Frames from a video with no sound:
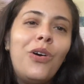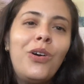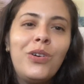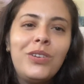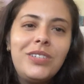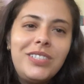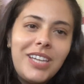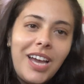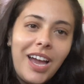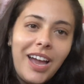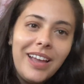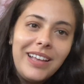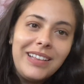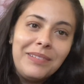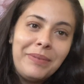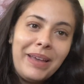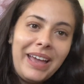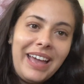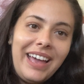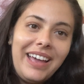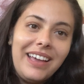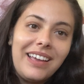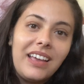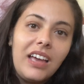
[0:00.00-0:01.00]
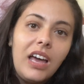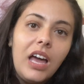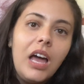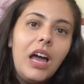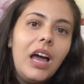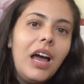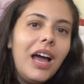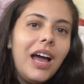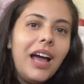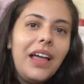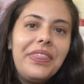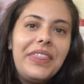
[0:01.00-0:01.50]
Dial back.
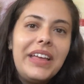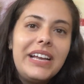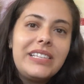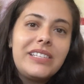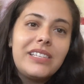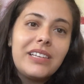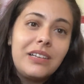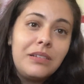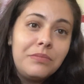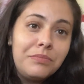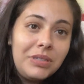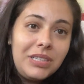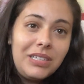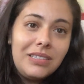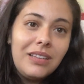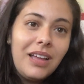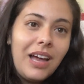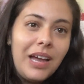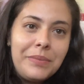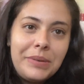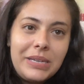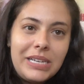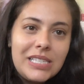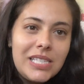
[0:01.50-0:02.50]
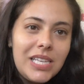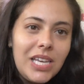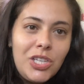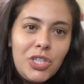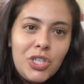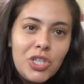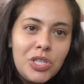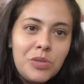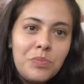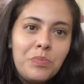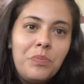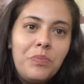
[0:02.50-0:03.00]
That's a complete lie because I
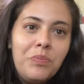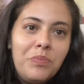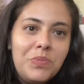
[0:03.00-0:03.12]
just